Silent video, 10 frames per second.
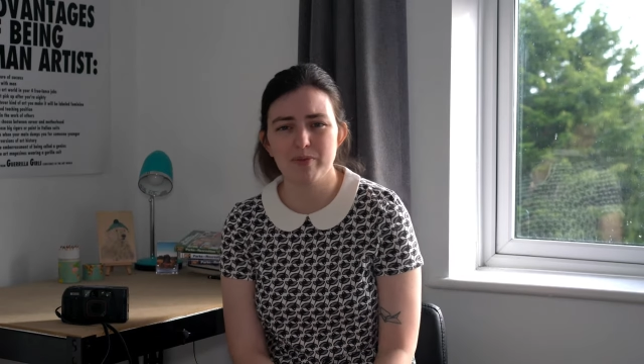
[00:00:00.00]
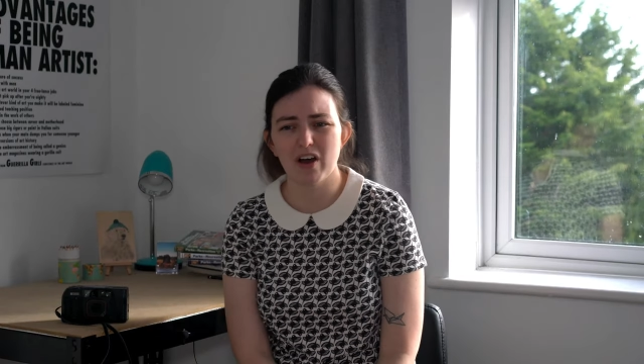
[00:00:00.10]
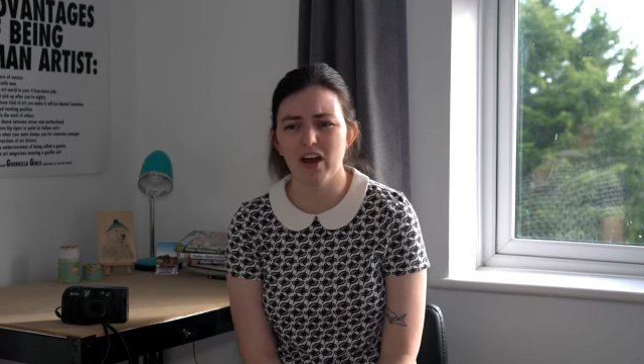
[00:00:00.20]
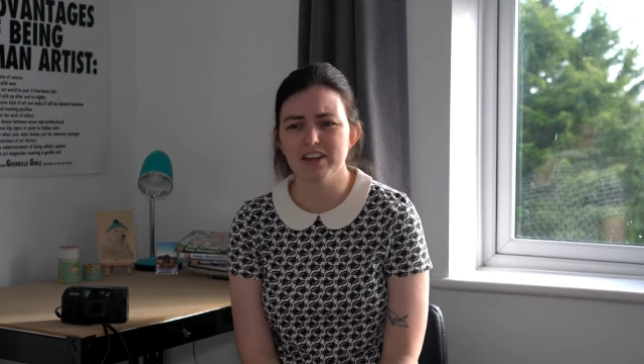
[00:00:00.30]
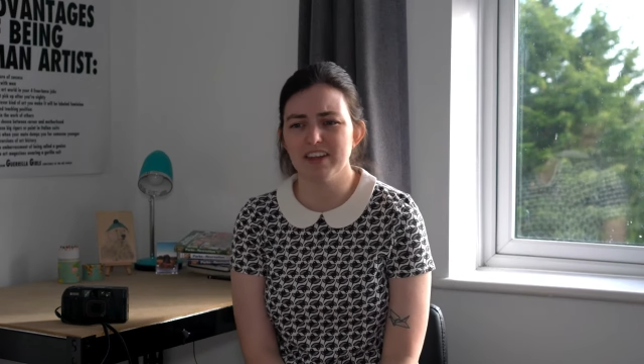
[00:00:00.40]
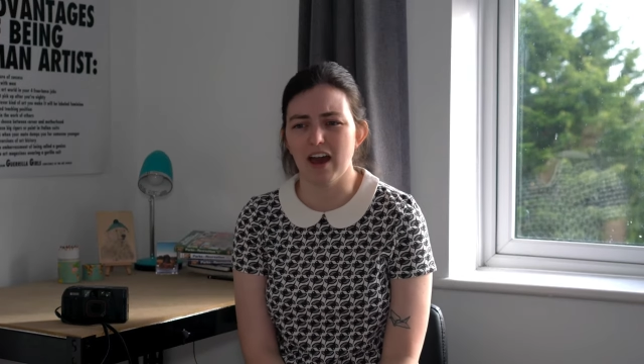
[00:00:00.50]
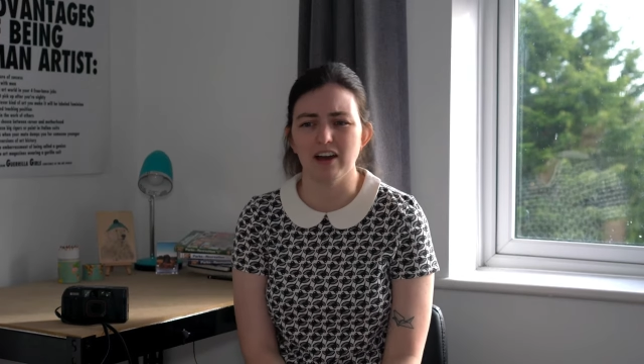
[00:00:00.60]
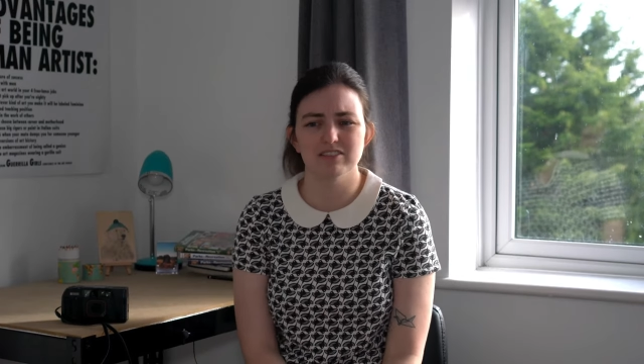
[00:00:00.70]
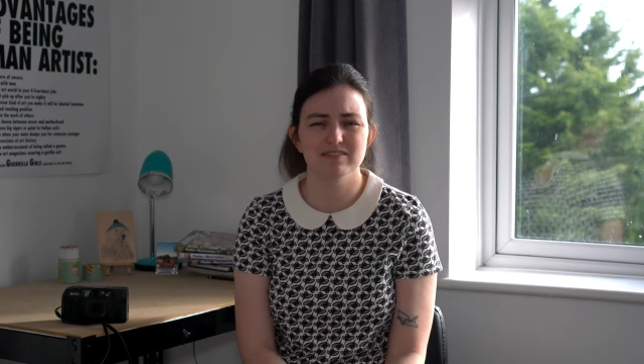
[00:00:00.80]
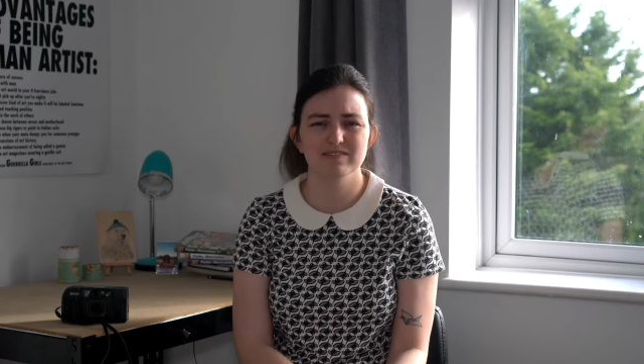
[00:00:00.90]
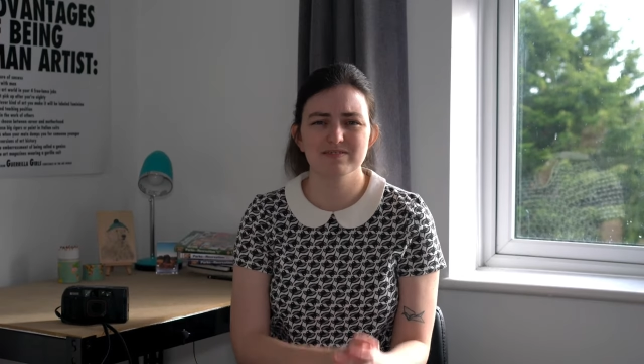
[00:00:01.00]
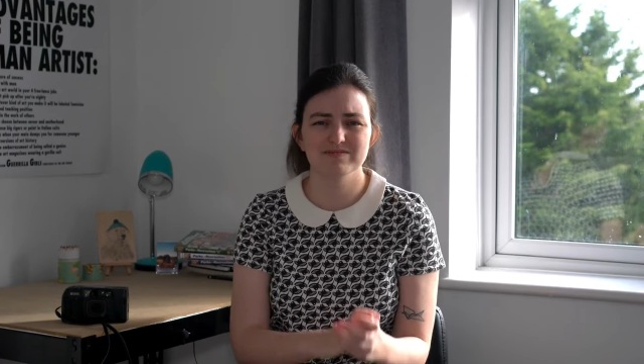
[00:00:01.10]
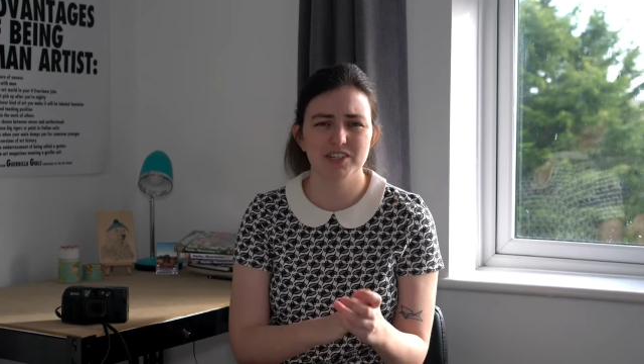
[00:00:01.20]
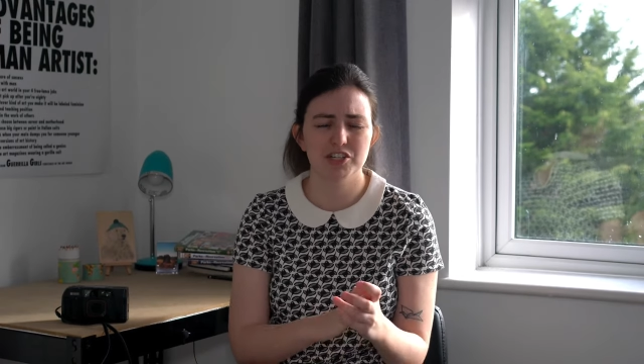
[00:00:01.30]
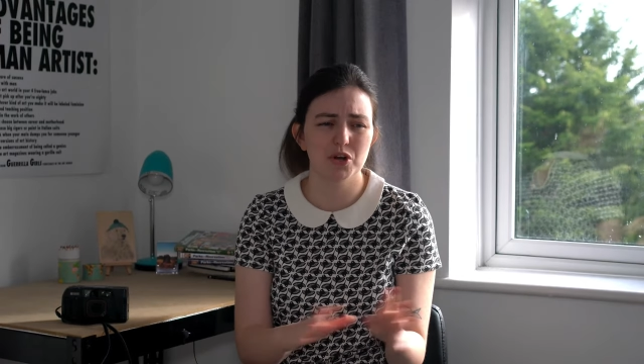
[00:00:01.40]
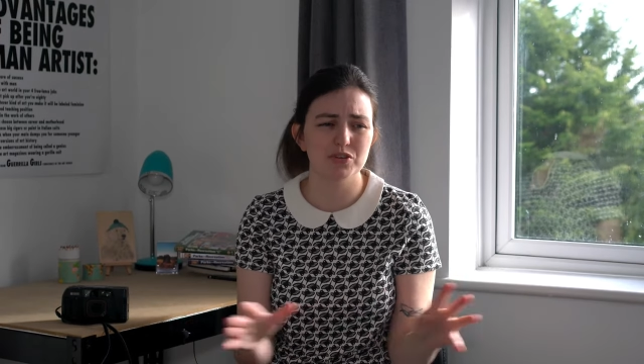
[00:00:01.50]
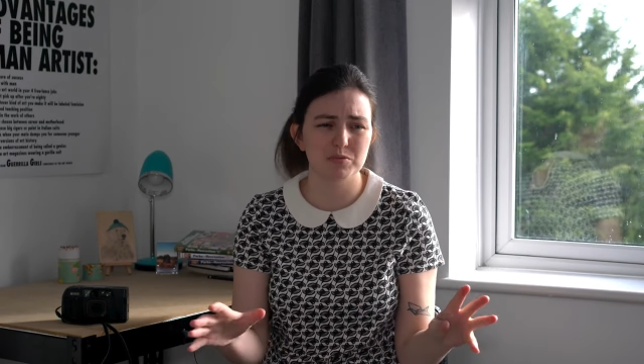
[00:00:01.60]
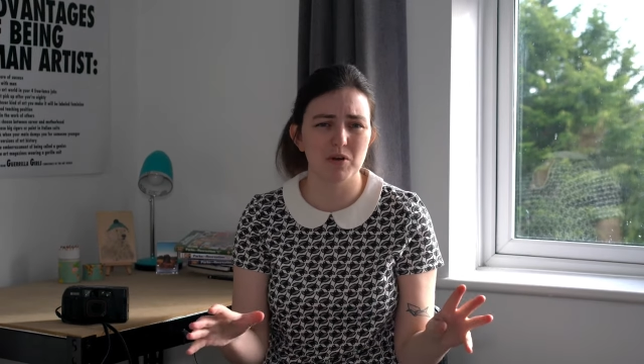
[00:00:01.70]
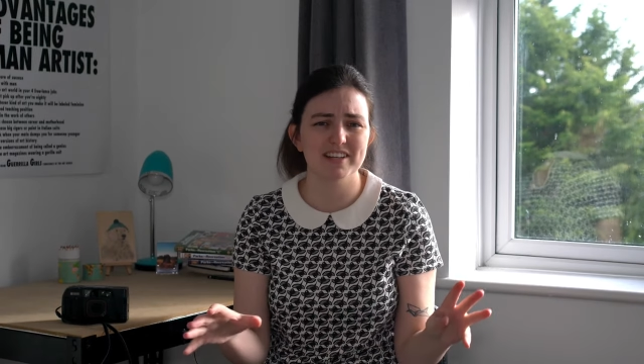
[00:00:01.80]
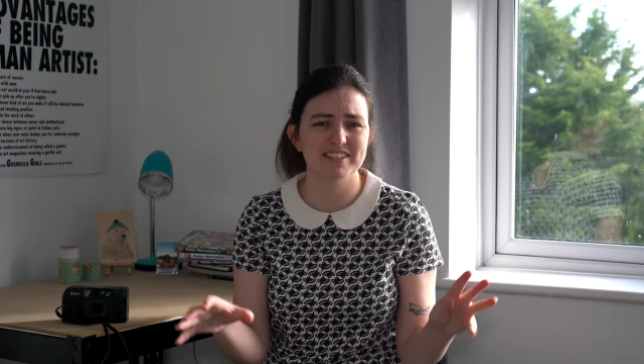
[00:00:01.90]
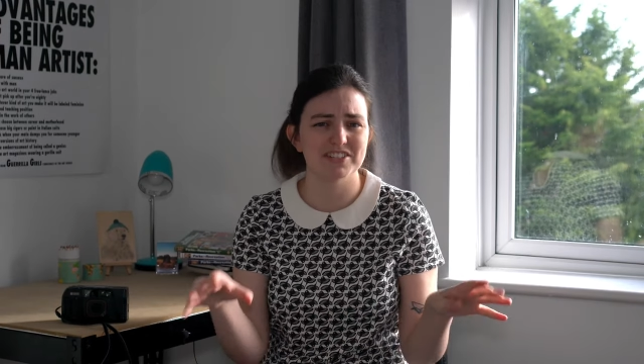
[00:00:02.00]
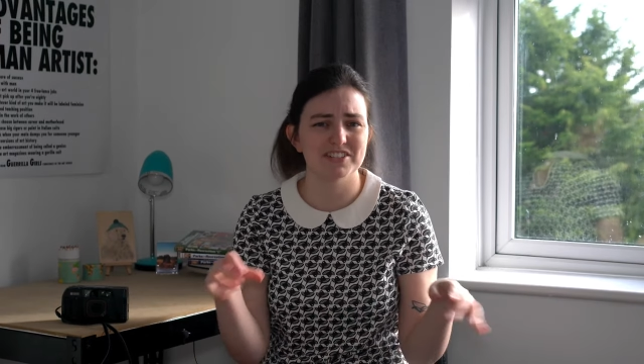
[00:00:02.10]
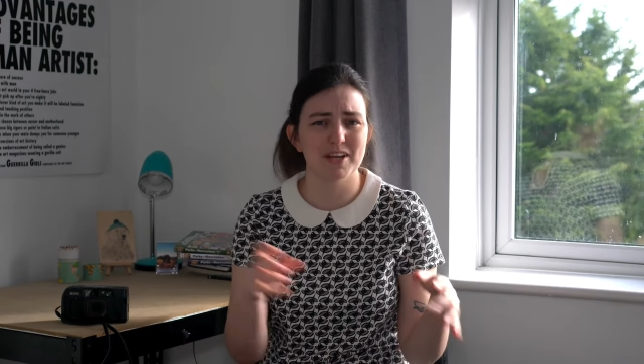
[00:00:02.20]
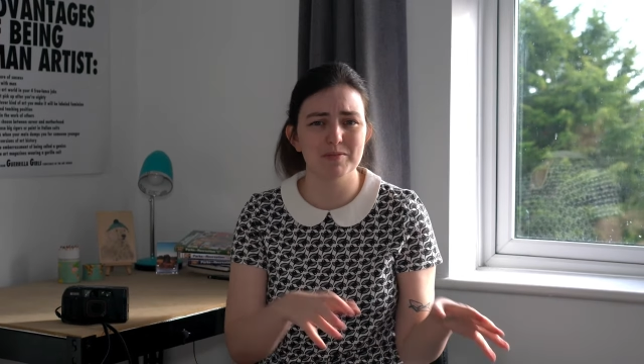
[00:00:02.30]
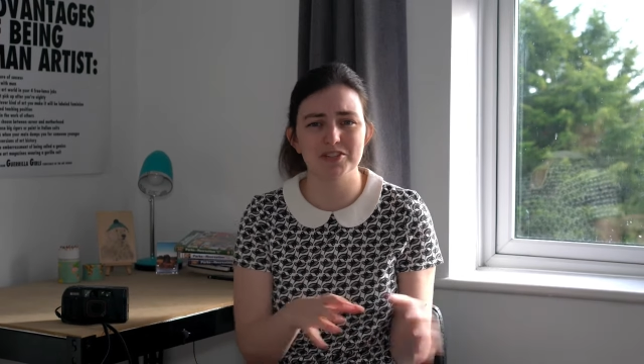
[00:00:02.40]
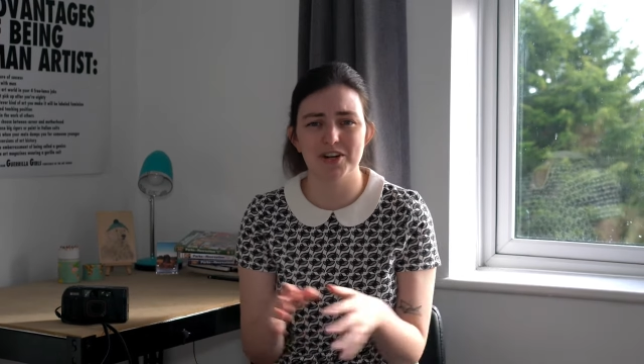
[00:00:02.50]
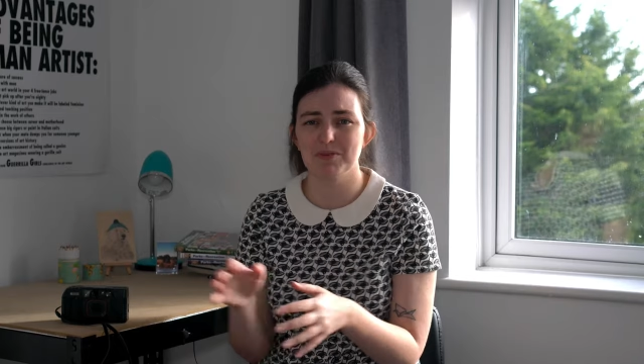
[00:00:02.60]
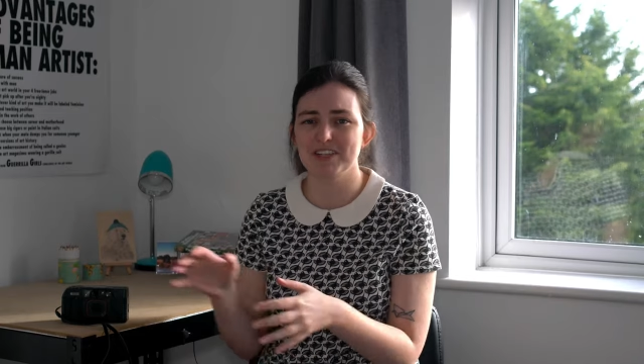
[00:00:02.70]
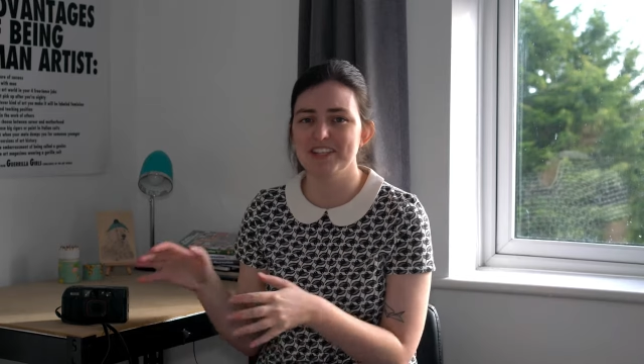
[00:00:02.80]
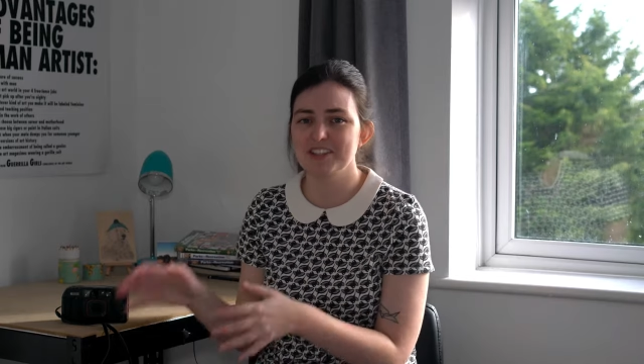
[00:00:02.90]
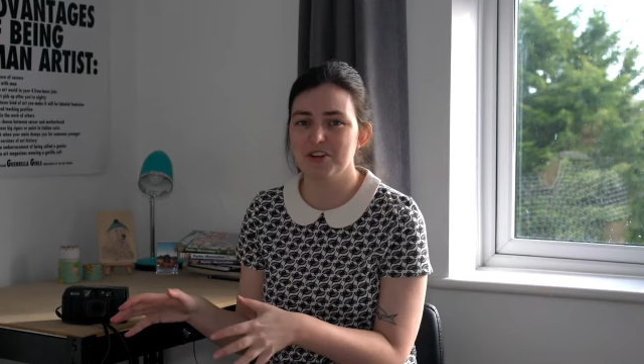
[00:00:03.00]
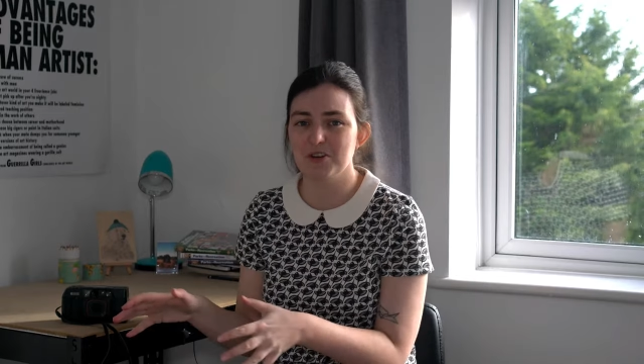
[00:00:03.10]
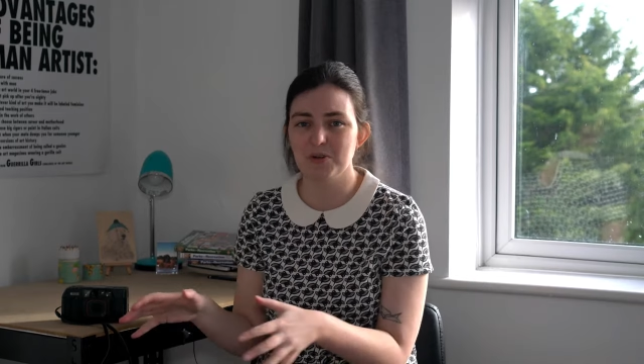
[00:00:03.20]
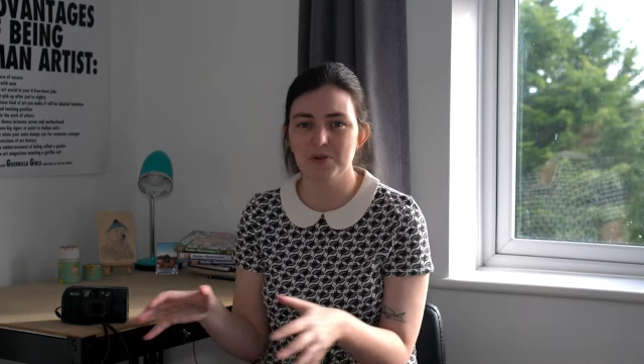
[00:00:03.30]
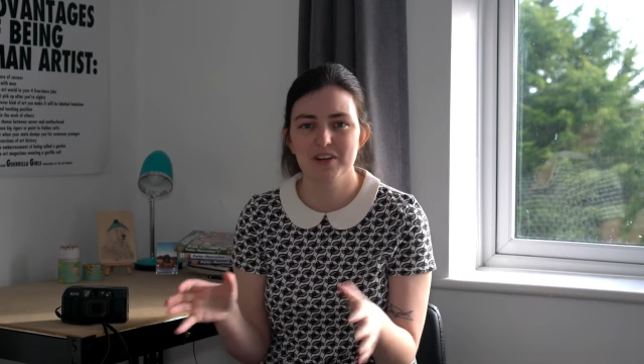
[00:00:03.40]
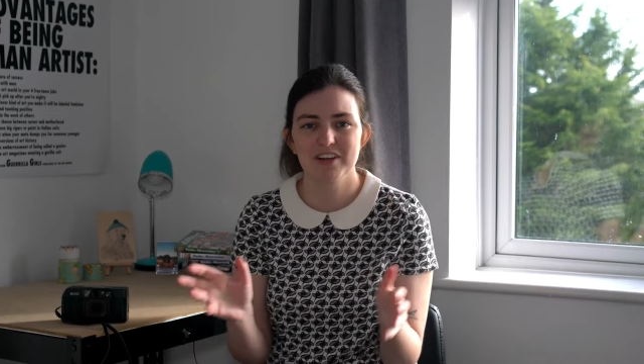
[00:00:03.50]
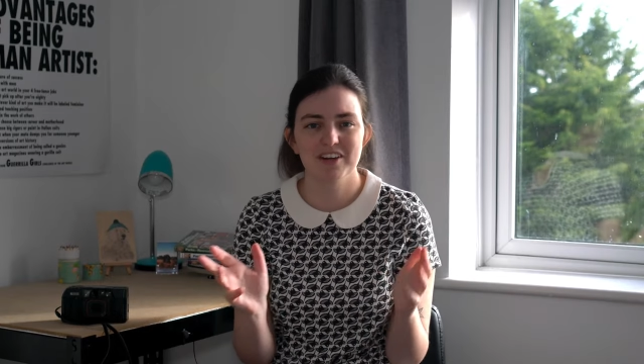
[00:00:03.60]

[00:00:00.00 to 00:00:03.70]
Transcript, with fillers: But yeah, shots wise they just demonstrate what it can do,